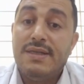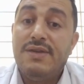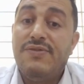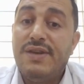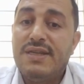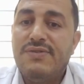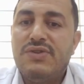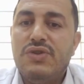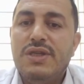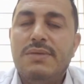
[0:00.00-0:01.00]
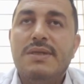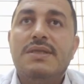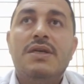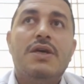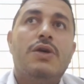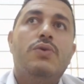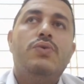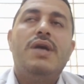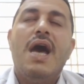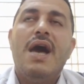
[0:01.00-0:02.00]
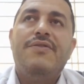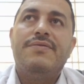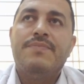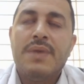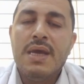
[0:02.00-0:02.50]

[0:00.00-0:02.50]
Definitive treatment we have,